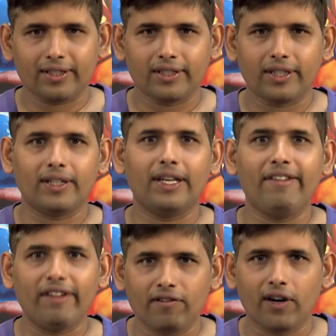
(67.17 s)
the
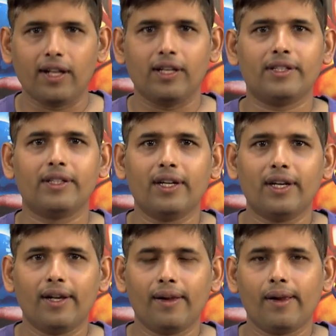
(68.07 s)
living world,
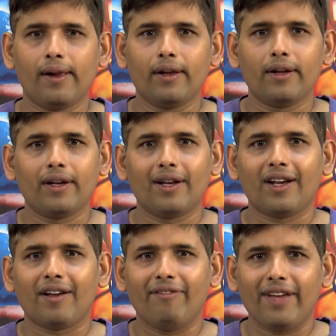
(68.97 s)

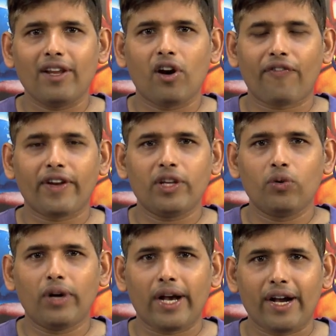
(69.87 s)
very often you
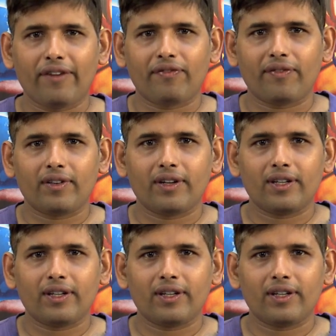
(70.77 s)
would have